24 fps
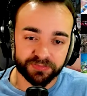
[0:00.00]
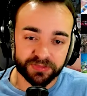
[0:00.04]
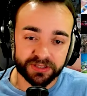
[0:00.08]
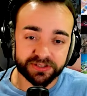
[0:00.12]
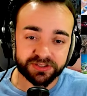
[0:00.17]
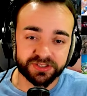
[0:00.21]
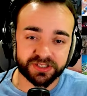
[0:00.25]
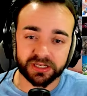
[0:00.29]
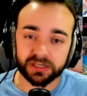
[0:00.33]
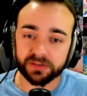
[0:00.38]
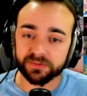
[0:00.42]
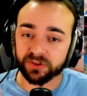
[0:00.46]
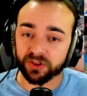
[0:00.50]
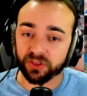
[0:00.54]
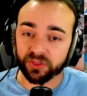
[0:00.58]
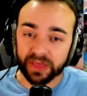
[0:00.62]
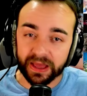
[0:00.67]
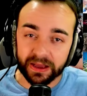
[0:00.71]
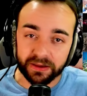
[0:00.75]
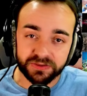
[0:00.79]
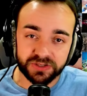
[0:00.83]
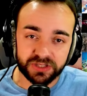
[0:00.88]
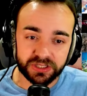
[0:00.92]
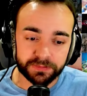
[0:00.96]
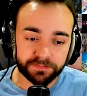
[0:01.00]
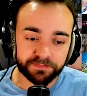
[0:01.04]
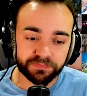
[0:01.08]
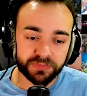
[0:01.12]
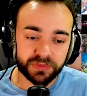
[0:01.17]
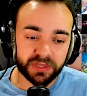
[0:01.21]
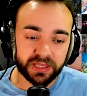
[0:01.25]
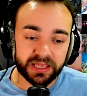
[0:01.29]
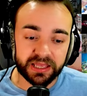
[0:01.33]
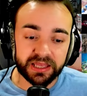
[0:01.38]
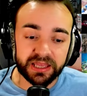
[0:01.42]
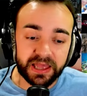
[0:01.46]
instead of 1,000
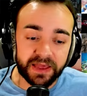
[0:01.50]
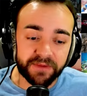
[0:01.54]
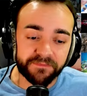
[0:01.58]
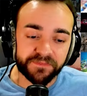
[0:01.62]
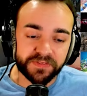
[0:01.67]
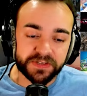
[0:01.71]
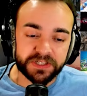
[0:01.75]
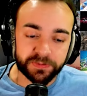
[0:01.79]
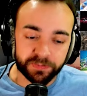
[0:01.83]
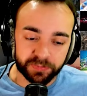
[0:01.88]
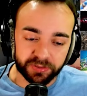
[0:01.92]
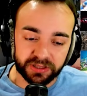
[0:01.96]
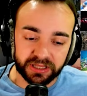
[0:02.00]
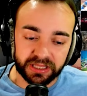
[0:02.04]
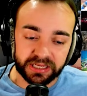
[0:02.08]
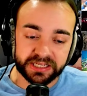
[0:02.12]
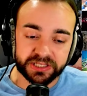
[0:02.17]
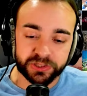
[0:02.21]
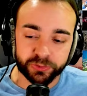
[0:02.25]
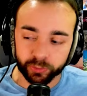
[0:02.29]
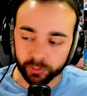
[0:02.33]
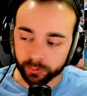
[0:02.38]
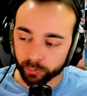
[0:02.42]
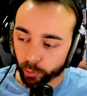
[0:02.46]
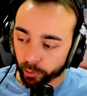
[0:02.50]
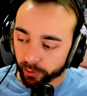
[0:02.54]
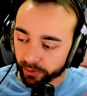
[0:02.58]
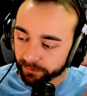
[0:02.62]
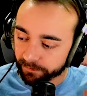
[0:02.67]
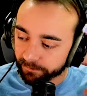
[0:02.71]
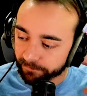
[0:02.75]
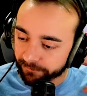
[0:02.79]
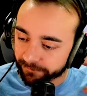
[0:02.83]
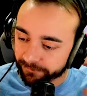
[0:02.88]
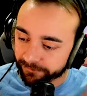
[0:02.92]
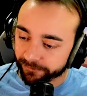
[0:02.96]
if these planets were more
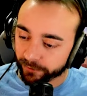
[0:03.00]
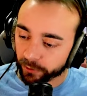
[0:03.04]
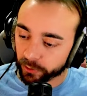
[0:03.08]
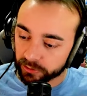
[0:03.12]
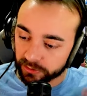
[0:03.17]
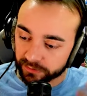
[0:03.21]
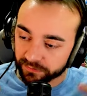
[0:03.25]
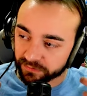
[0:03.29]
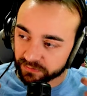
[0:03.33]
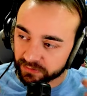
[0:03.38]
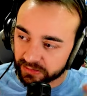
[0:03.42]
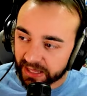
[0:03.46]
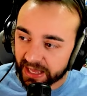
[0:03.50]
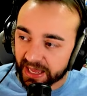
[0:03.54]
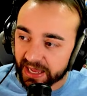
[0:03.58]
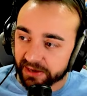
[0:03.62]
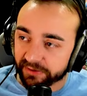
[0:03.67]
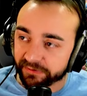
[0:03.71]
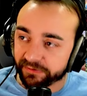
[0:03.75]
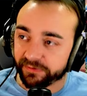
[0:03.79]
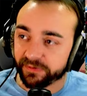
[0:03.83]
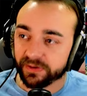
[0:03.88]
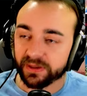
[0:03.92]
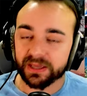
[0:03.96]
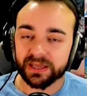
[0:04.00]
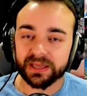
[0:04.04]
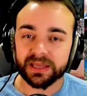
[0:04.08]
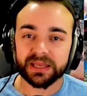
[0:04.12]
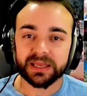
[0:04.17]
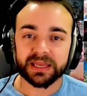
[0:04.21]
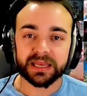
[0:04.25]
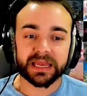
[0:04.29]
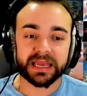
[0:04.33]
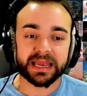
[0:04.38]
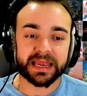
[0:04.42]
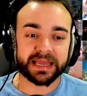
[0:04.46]
full of life
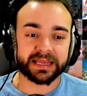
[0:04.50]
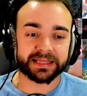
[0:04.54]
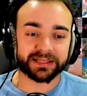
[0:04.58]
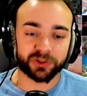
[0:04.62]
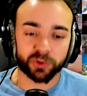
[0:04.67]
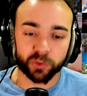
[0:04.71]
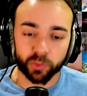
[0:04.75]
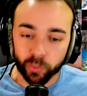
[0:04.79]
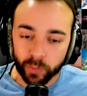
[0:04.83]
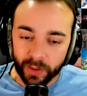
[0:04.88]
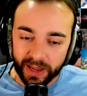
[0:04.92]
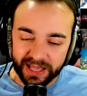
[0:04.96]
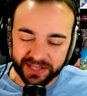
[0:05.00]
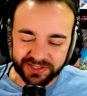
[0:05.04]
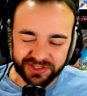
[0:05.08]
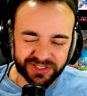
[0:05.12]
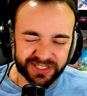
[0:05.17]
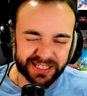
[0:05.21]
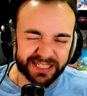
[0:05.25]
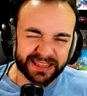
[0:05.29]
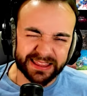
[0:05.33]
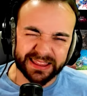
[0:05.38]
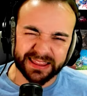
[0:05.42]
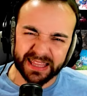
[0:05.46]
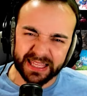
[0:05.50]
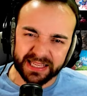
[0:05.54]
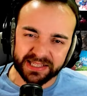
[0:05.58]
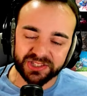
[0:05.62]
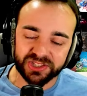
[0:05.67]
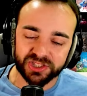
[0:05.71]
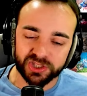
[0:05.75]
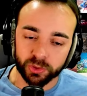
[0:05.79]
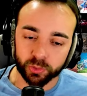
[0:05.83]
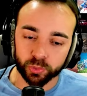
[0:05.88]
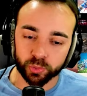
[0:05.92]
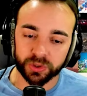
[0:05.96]
and quest and things
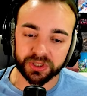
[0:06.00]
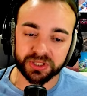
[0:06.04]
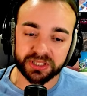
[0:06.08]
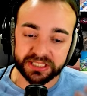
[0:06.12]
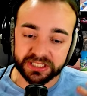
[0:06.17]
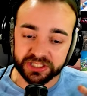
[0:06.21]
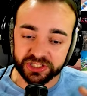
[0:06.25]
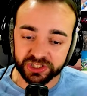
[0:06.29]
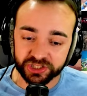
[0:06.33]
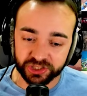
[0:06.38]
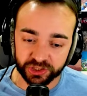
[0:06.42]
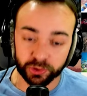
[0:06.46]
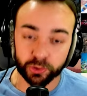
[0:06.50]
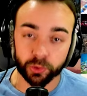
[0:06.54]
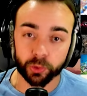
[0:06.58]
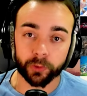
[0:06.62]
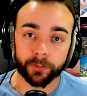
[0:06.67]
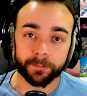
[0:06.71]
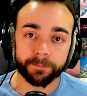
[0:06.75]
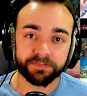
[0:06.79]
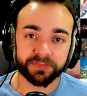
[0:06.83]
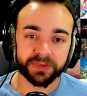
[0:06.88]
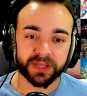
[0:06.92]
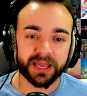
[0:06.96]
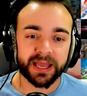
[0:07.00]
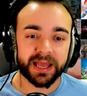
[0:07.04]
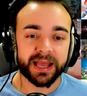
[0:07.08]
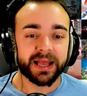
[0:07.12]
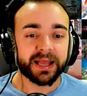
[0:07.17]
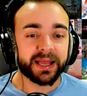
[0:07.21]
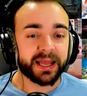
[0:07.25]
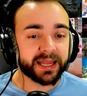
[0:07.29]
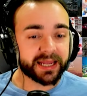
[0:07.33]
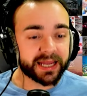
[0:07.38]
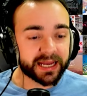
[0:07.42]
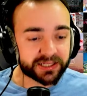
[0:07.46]
to really do.
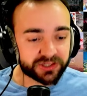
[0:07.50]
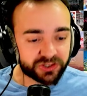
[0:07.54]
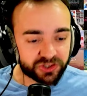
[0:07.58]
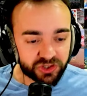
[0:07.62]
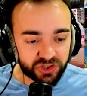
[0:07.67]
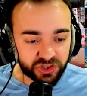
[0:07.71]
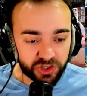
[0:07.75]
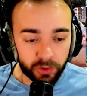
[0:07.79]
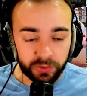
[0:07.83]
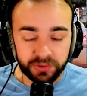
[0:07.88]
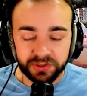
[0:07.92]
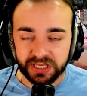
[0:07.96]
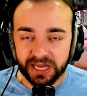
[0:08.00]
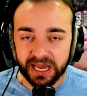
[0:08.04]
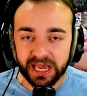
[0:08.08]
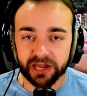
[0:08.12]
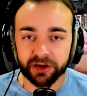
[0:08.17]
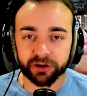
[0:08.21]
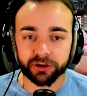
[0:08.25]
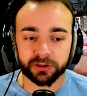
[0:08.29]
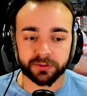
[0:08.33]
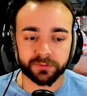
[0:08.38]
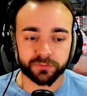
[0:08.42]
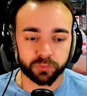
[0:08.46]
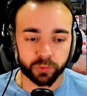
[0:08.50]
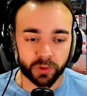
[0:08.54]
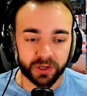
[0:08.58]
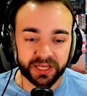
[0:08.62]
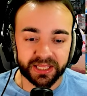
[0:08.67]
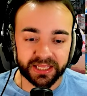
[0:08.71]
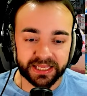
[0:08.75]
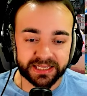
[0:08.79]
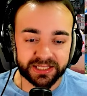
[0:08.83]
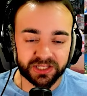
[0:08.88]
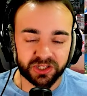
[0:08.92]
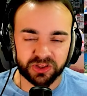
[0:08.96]
I got so tired of
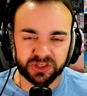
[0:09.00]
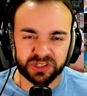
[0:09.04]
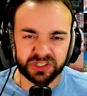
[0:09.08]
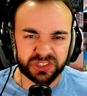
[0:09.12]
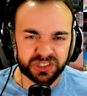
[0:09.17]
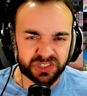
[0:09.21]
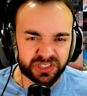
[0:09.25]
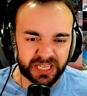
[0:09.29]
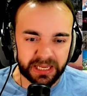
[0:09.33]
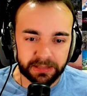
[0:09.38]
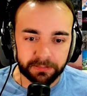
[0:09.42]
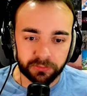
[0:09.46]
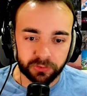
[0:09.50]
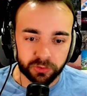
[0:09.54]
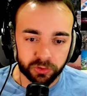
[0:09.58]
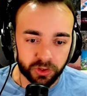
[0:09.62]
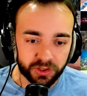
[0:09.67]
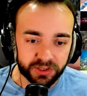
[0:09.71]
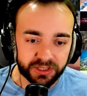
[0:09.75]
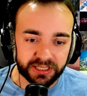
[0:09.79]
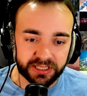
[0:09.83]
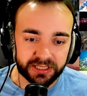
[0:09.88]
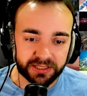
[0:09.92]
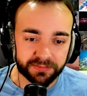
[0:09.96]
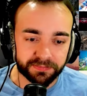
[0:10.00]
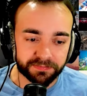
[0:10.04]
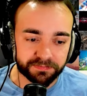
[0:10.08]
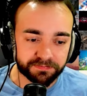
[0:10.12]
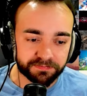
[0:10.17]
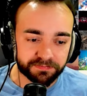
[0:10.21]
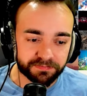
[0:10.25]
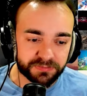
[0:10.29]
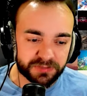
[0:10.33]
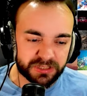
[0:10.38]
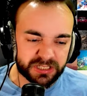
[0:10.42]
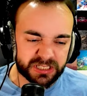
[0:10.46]
running into the same looking
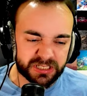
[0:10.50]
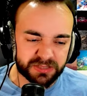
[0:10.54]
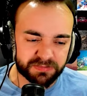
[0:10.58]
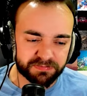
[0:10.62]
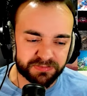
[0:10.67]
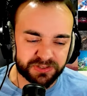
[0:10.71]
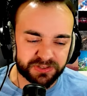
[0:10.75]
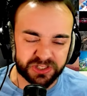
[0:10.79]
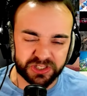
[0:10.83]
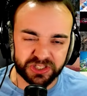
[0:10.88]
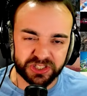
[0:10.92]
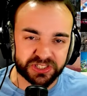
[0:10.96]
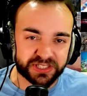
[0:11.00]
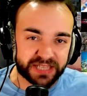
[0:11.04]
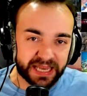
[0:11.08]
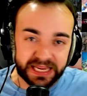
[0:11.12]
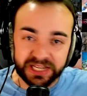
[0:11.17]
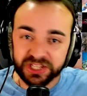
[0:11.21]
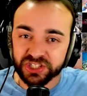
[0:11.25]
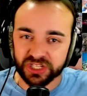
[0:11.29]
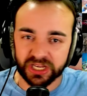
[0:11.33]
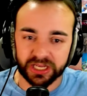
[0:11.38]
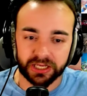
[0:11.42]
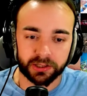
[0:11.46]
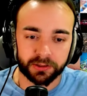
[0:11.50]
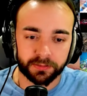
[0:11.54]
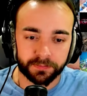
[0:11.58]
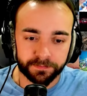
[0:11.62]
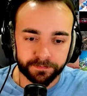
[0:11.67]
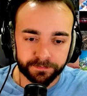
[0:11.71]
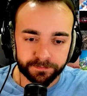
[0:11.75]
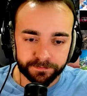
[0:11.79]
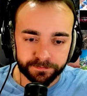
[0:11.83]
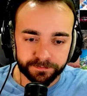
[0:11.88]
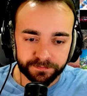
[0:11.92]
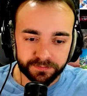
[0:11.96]
station
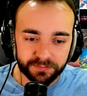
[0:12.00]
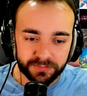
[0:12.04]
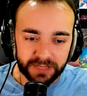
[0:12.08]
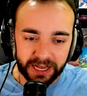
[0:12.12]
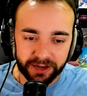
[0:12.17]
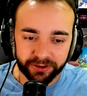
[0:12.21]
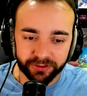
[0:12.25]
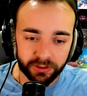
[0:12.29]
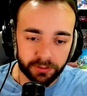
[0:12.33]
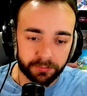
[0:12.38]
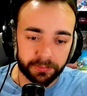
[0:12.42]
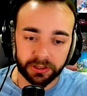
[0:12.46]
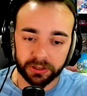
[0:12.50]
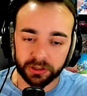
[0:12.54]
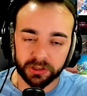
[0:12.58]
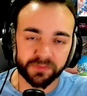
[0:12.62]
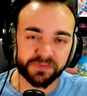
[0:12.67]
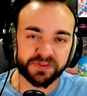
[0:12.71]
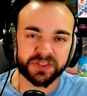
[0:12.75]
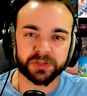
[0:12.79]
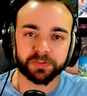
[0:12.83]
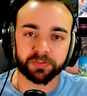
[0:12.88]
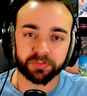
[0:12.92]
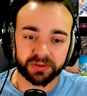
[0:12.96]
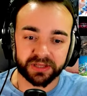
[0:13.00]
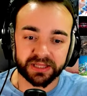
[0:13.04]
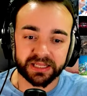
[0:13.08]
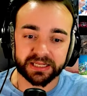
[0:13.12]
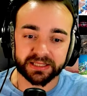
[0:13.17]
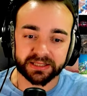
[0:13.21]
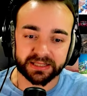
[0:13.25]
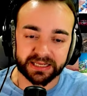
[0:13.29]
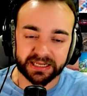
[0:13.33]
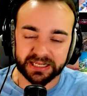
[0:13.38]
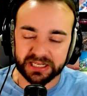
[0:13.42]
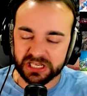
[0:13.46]
out in the middle of this planet
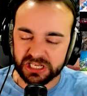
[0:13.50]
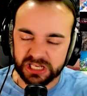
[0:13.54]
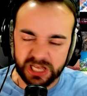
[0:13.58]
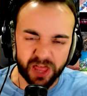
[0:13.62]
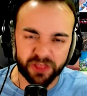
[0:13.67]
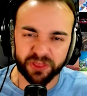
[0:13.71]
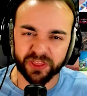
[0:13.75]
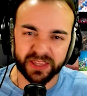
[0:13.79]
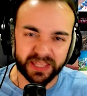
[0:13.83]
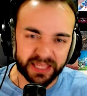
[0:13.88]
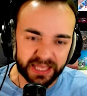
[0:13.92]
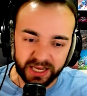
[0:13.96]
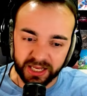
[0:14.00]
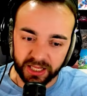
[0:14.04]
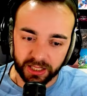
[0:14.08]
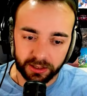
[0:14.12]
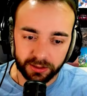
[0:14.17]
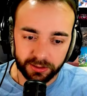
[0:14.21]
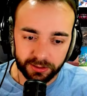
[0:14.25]
that had nothing in it.